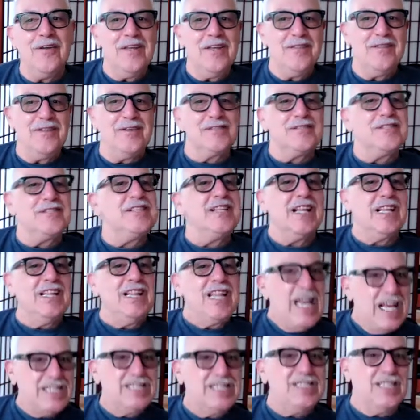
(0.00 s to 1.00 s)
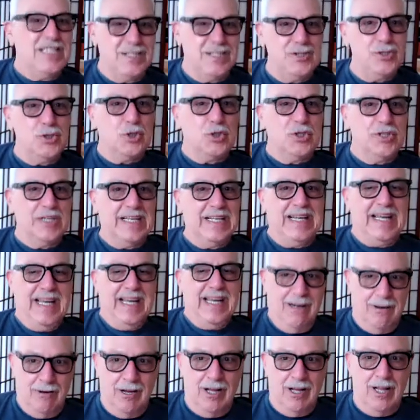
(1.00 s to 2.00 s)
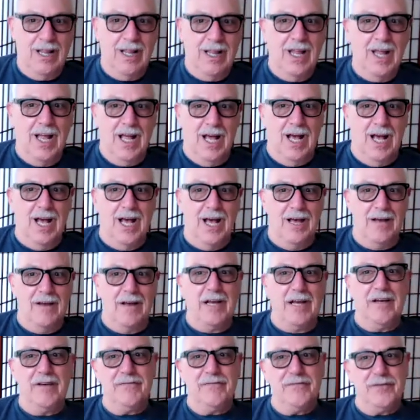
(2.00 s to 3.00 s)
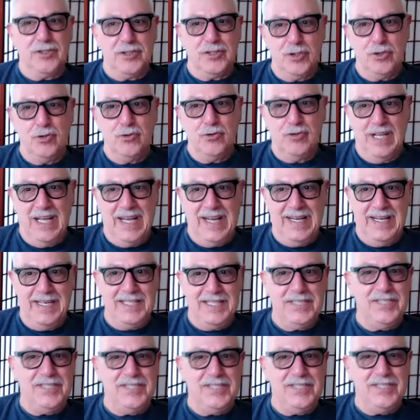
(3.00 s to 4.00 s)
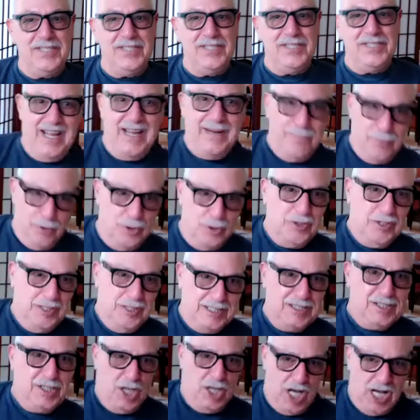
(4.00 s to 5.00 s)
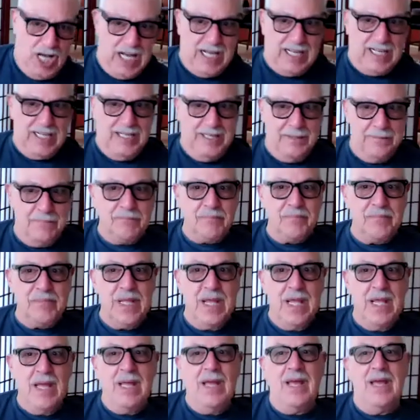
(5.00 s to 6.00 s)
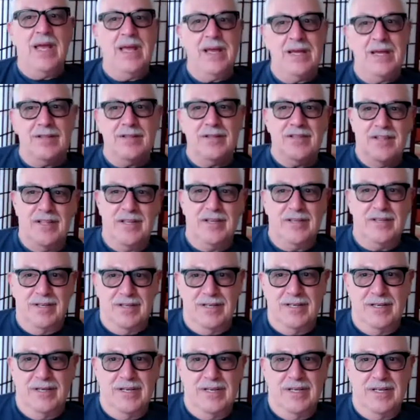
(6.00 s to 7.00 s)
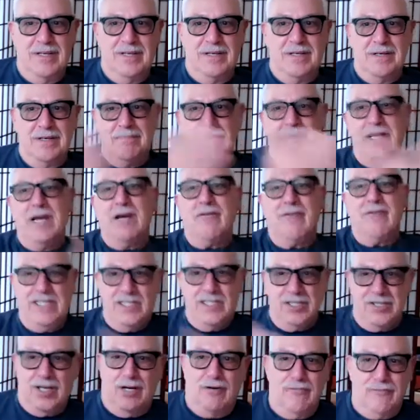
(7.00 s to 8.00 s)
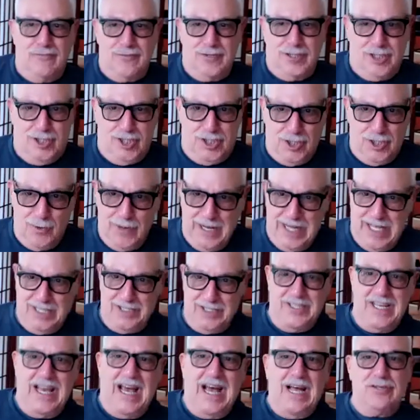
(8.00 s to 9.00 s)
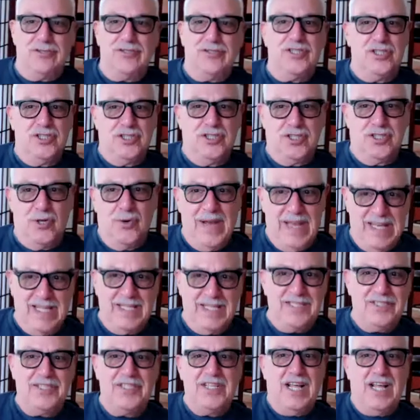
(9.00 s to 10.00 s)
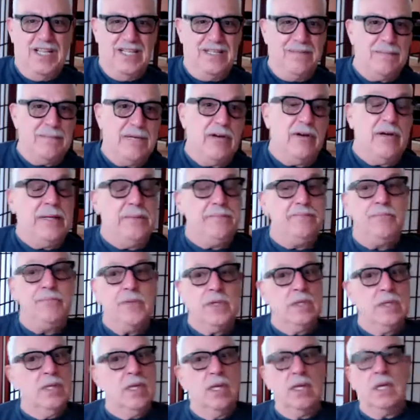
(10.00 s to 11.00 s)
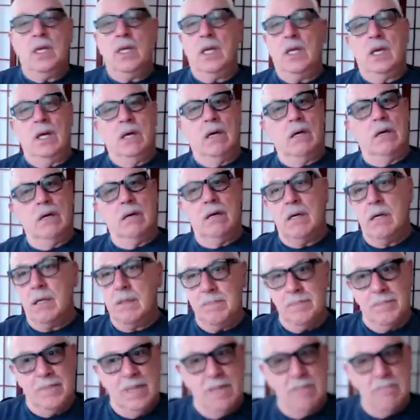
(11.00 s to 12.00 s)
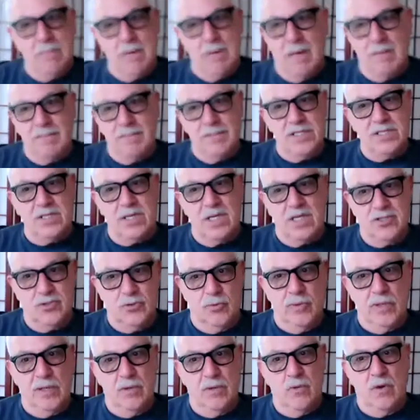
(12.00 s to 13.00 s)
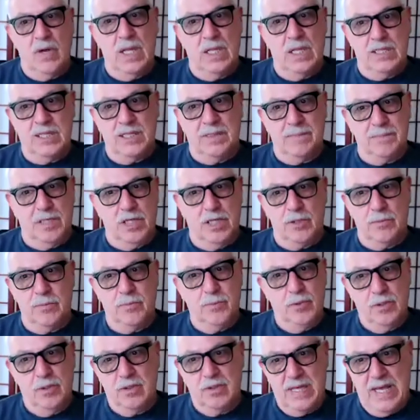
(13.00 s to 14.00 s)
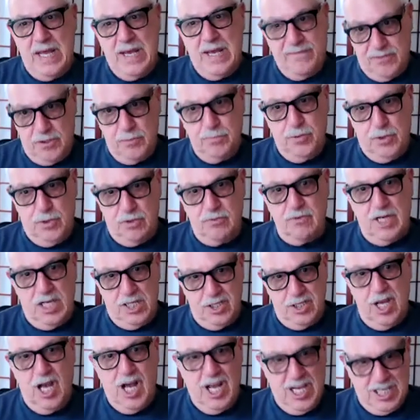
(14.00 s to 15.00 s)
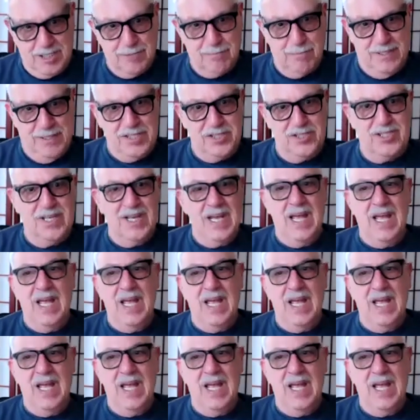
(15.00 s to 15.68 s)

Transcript: There's the classic story, Carol, of the two ladies in the neighborhood talking. And Mary's over at Joanne's house, and Joanna's telling Mary, "Oh, my mom is not doing well, and I'm going to have to put her on hospice."